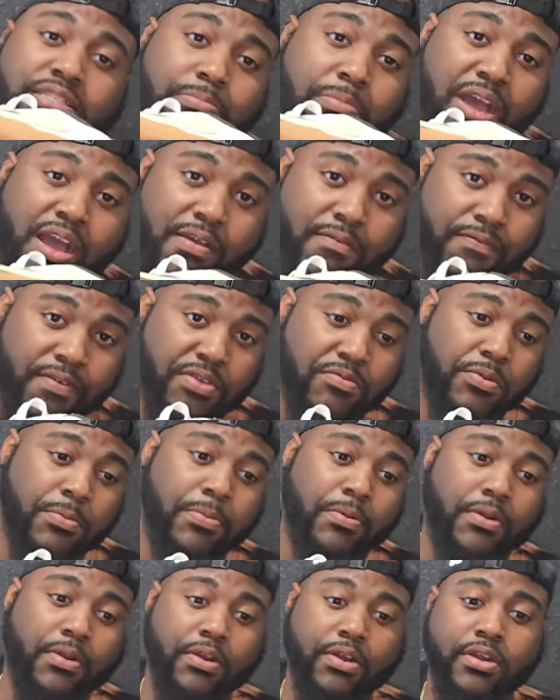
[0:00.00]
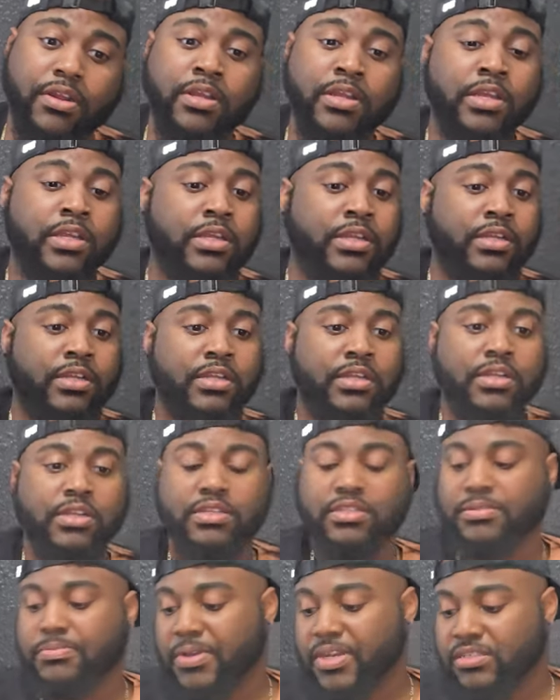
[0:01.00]
is my favorite part,
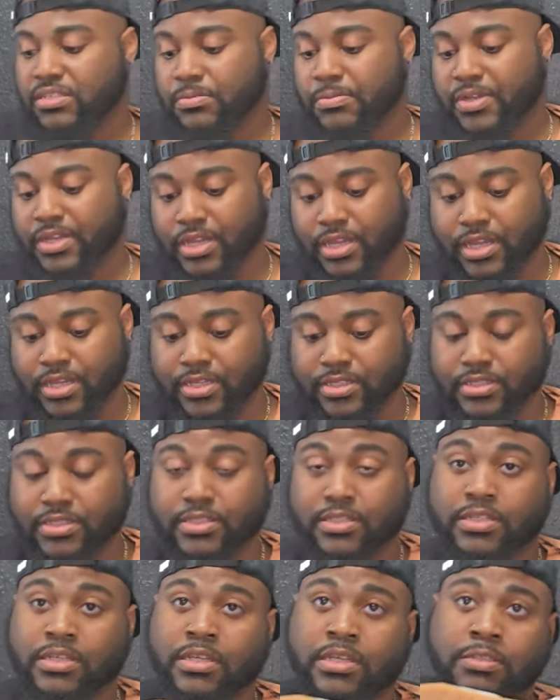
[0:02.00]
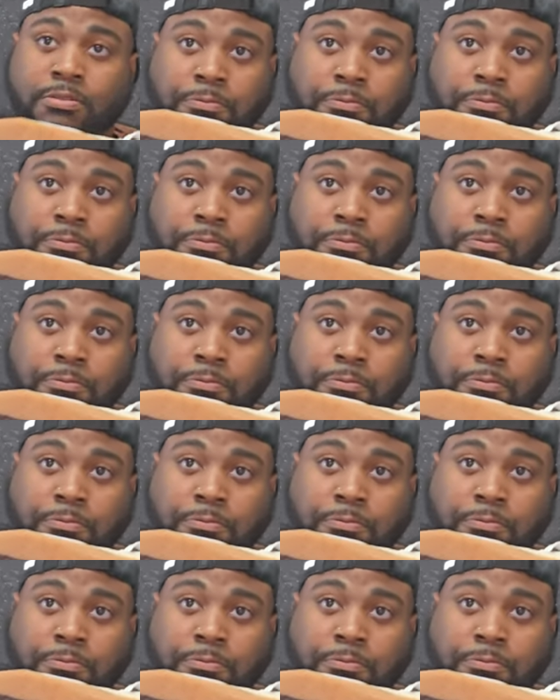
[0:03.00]
especially because